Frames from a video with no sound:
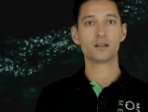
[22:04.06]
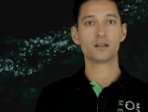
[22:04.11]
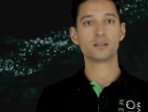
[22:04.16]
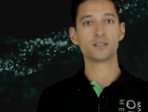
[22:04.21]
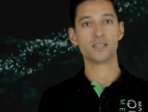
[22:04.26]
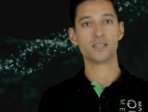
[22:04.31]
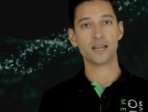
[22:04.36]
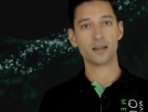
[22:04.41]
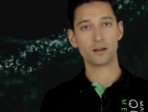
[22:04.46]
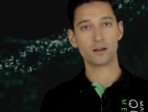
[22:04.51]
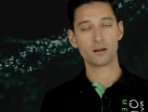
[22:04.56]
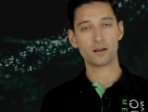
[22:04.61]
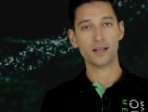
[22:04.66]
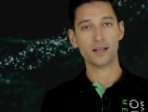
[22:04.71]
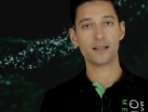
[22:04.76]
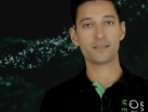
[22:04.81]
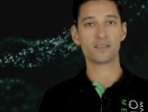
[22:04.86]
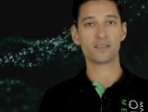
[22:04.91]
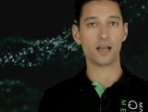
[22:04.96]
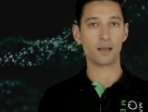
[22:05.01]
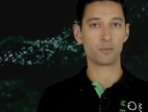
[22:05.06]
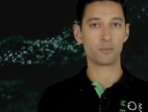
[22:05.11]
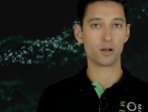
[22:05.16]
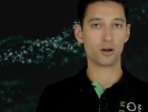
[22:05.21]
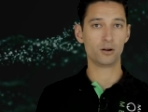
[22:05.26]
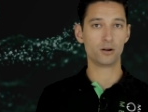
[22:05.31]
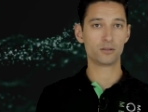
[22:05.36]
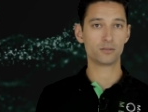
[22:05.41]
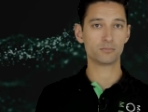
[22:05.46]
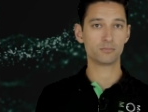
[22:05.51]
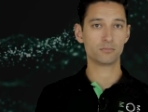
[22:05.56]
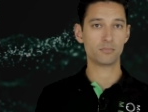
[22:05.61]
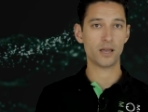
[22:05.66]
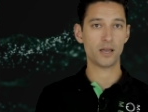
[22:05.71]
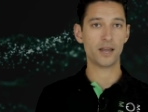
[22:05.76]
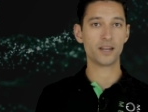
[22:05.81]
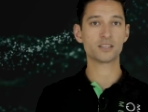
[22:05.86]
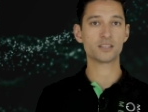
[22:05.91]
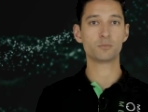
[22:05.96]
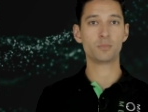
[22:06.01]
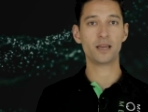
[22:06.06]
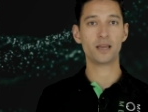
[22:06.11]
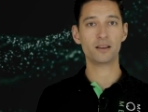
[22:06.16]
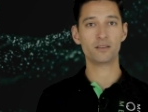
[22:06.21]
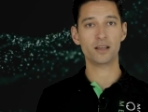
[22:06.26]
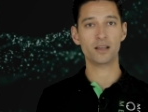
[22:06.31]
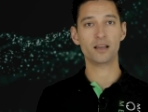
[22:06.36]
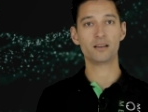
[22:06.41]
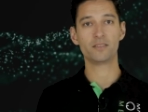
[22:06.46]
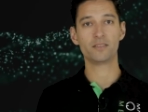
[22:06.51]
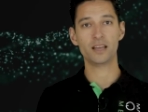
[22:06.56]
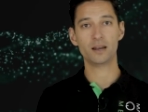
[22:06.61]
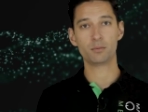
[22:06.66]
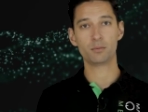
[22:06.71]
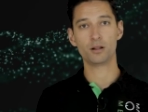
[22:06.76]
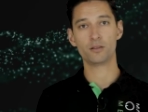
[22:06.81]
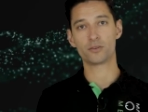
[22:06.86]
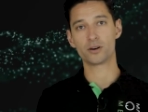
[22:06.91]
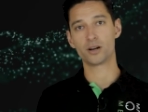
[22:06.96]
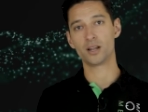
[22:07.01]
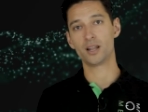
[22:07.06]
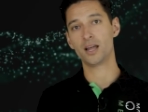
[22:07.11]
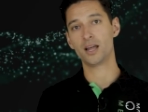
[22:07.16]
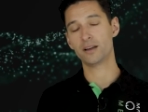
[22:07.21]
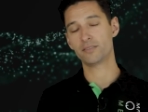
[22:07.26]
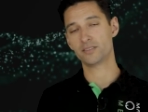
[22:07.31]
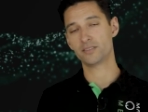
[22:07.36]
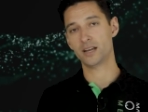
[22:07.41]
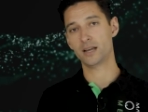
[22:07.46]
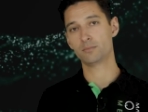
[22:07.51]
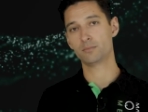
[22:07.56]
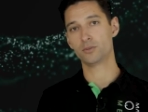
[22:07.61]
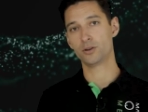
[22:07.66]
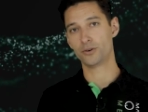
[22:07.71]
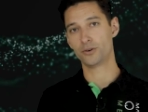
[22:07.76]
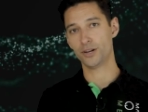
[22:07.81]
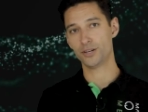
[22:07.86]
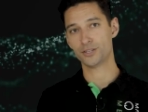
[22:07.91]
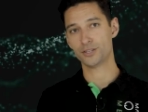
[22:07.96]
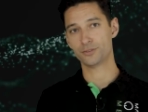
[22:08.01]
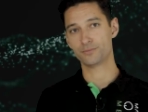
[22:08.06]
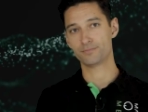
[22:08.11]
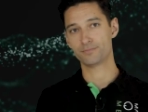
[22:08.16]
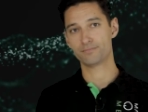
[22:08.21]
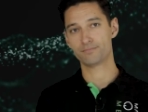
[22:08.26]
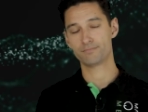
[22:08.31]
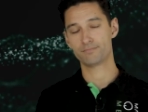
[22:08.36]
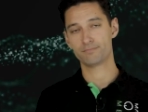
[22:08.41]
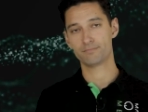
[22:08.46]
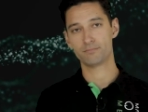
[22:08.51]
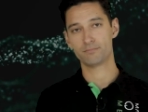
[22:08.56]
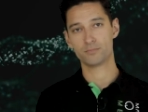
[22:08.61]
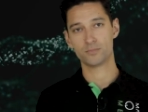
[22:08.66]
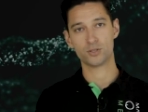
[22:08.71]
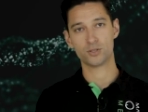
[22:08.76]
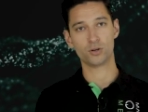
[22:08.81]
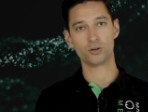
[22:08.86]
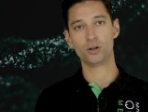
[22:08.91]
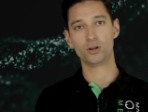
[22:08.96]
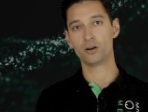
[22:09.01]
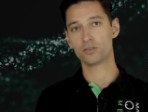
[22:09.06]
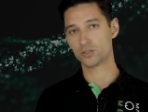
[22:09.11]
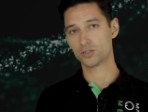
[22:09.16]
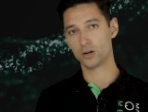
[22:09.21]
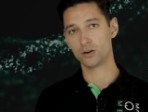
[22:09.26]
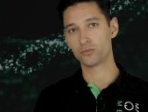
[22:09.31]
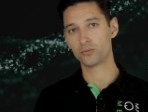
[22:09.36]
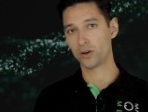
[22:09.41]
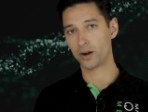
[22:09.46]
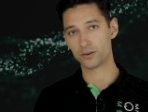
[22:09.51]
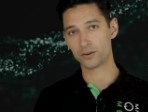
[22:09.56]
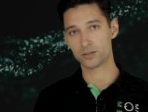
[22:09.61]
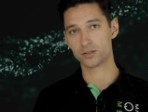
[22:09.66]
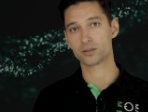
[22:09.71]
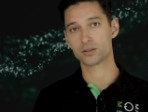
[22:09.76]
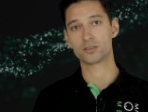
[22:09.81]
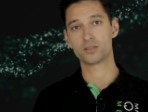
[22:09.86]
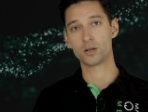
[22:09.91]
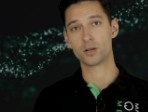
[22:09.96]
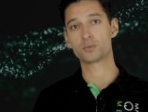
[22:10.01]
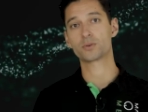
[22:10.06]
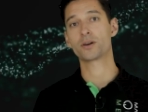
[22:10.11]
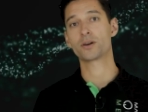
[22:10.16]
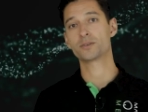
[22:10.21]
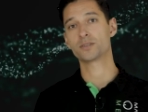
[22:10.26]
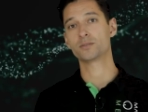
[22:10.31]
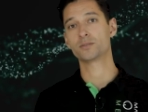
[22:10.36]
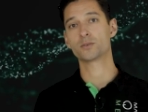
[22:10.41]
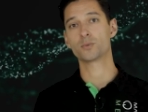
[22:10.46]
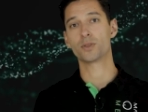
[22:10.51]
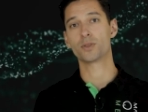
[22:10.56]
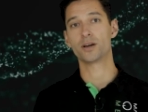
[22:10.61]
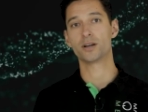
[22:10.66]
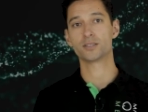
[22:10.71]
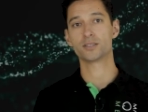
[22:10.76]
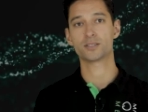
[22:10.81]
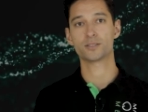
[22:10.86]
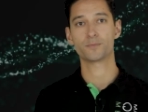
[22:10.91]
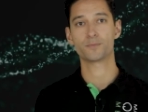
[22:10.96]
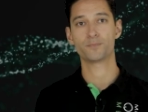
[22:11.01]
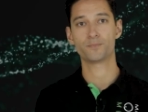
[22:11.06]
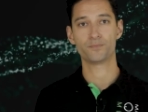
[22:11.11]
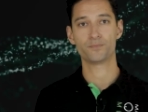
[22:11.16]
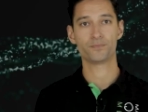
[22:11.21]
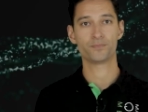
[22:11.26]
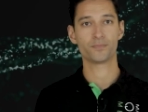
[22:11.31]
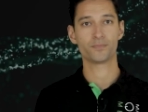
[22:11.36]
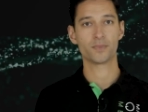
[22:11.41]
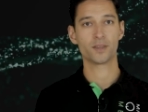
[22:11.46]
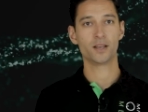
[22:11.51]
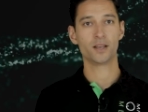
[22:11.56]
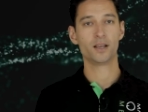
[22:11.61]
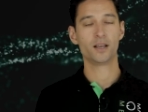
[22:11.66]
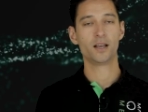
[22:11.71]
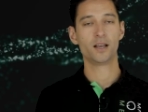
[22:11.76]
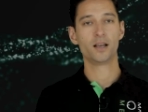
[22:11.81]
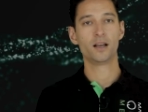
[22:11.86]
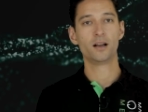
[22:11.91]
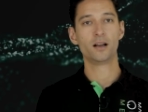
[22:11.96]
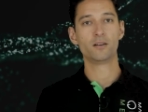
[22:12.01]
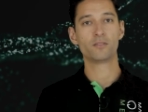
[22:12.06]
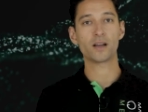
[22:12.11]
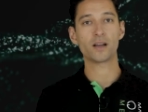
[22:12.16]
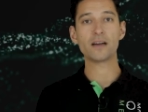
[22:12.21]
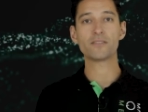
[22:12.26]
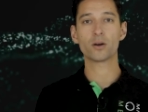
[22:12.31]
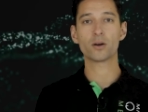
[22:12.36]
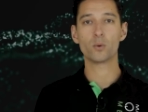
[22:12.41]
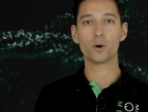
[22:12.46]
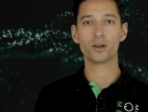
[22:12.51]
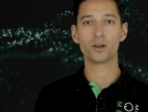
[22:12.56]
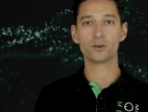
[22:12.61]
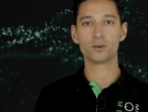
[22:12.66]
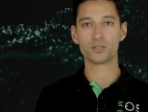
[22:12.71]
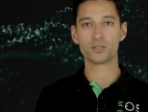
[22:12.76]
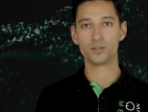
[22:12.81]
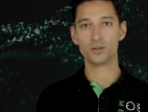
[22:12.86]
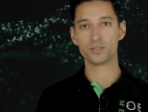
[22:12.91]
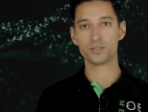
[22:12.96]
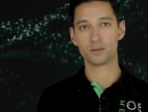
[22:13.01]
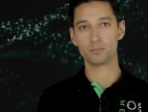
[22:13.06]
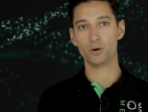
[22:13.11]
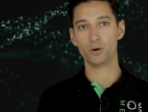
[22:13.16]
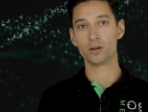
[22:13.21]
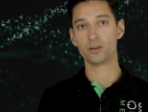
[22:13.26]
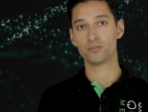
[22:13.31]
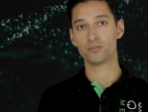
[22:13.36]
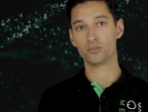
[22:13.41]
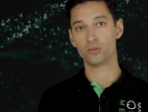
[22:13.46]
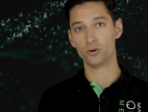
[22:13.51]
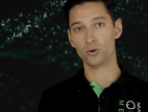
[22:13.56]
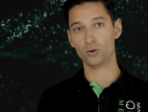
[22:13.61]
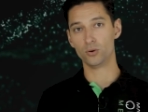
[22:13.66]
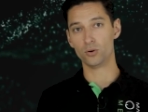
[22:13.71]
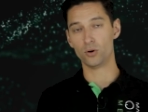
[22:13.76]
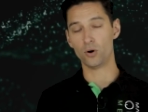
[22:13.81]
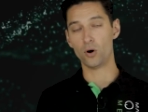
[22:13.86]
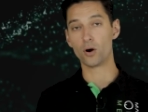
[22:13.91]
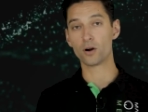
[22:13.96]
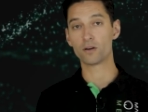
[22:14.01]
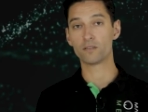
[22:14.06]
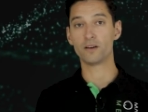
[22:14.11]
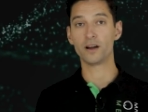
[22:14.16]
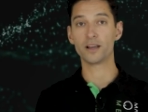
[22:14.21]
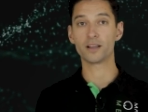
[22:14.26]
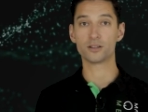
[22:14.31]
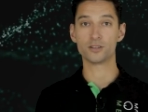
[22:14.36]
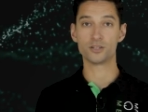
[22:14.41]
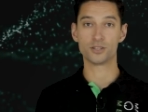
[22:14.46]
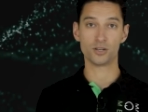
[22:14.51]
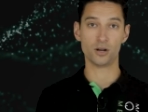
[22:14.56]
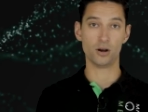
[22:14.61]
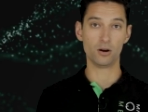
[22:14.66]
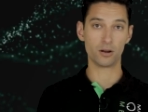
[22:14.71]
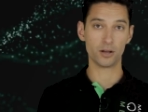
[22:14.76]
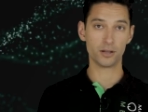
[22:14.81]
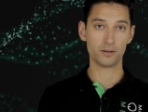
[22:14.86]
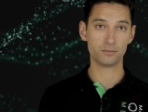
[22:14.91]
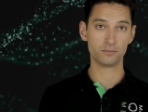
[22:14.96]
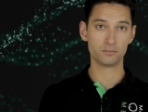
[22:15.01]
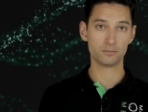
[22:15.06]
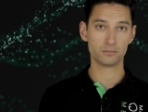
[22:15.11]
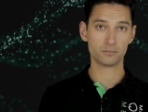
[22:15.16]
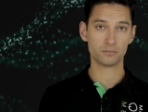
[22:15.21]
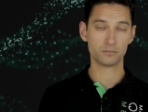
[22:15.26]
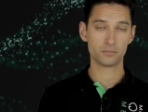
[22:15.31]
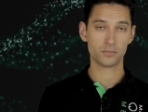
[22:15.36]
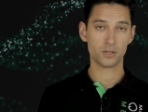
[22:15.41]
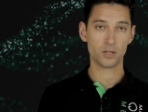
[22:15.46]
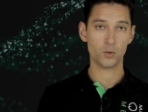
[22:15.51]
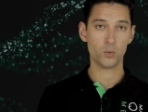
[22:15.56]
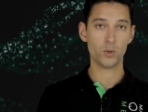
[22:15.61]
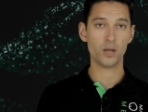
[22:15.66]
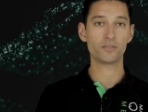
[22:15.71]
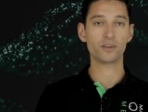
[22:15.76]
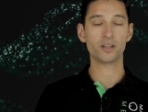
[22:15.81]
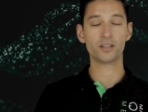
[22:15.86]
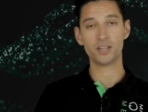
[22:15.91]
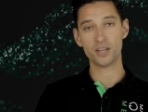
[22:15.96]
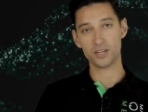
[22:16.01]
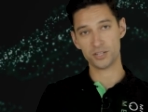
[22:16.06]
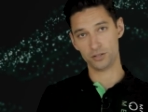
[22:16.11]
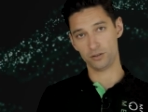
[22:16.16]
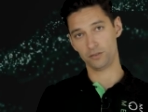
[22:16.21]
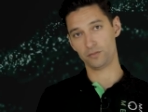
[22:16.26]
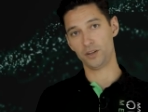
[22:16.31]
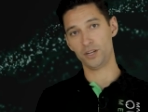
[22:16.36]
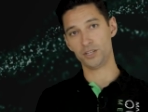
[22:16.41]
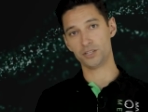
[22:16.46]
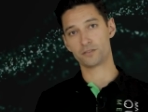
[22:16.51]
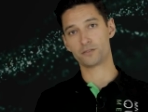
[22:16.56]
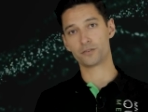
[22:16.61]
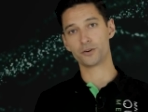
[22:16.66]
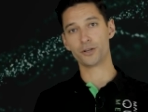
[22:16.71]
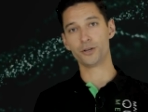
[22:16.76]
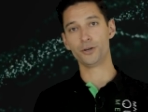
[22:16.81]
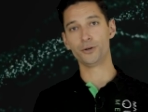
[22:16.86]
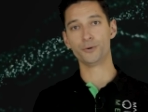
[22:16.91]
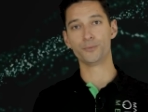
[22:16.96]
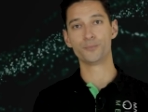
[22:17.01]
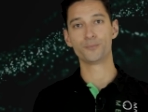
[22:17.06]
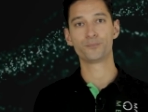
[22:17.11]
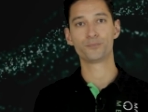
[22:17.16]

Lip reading: genlock and timecode and is available for a lifetime duration, so no software subscriptions with us. For everyone who is using Motive 2 or Vicon Shogun, we have an additional feature for you.